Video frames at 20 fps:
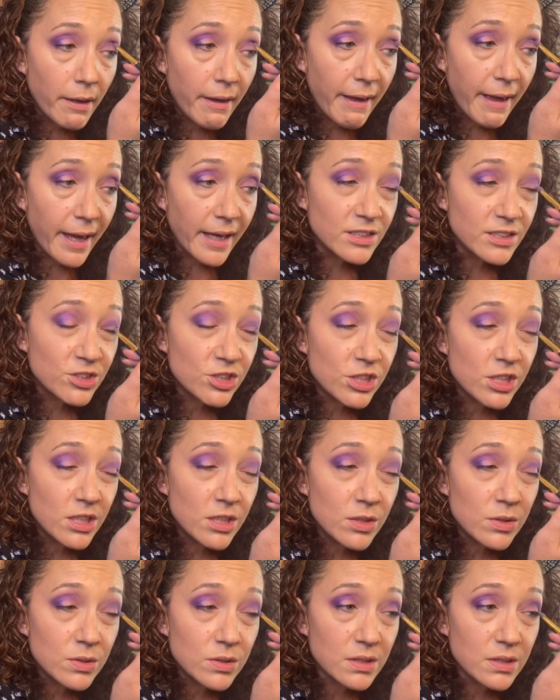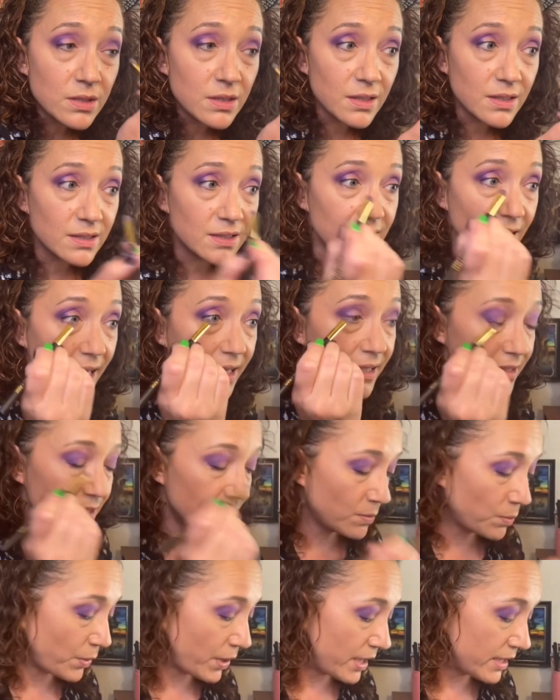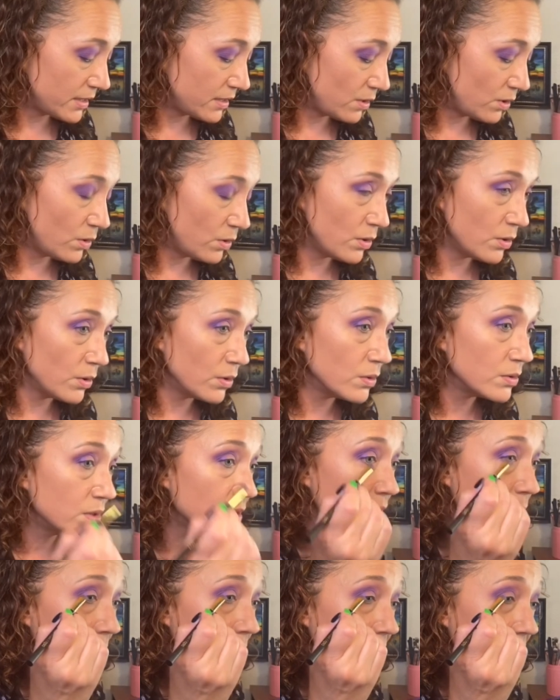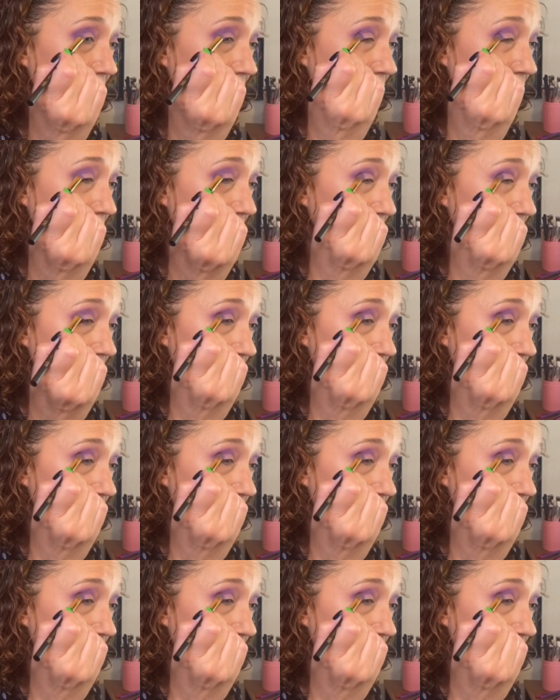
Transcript: And she uses a setting spray too to make it,